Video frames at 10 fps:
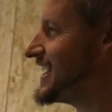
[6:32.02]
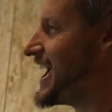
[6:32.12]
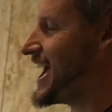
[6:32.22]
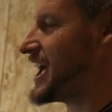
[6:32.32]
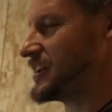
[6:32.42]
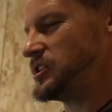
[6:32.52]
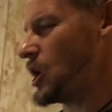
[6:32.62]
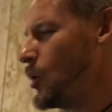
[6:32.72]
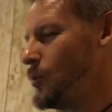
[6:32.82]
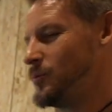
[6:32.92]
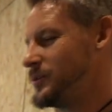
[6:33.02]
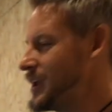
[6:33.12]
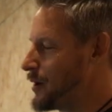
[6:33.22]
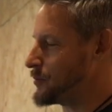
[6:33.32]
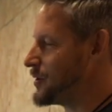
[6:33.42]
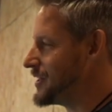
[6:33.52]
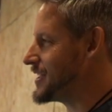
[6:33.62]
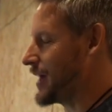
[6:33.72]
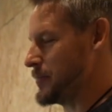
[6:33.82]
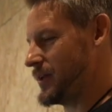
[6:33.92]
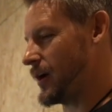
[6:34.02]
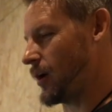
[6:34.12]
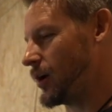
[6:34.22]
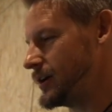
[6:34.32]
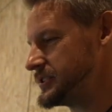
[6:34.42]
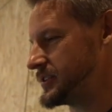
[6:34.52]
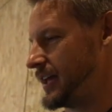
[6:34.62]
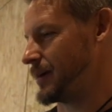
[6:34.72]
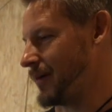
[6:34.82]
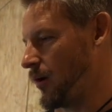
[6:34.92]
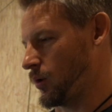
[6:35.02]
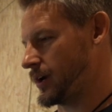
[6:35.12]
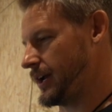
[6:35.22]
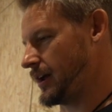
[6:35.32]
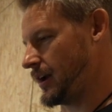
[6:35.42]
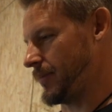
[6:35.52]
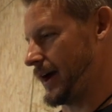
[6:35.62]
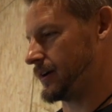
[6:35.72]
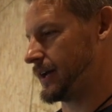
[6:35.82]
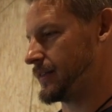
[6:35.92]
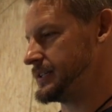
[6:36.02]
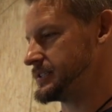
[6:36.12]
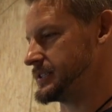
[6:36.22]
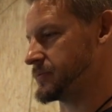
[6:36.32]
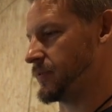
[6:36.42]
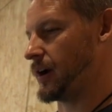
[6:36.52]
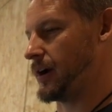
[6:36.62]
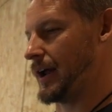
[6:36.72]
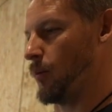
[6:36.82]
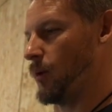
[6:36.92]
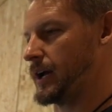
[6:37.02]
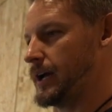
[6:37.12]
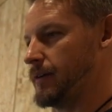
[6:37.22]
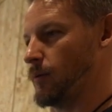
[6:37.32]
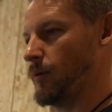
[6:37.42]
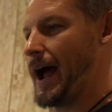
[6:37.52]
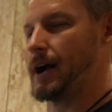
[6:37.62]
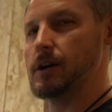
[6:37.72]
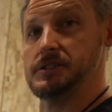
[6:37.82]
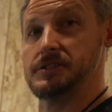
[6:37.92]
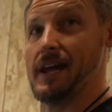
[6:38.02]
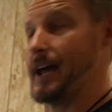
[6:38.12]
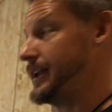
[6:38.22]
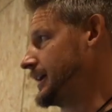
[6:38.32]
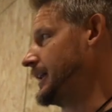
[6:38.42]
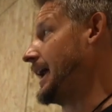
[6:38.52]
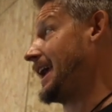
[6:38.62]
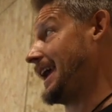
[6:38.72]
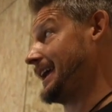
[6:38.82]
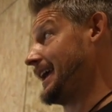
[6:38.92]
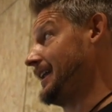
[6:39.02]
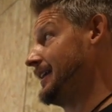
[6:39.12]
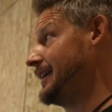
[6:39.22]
Yeah, you know, no, I mean? Not really. I mean, the hardest thing about working on a bike like this is figuring out what kind of a rack or stand it can hang in.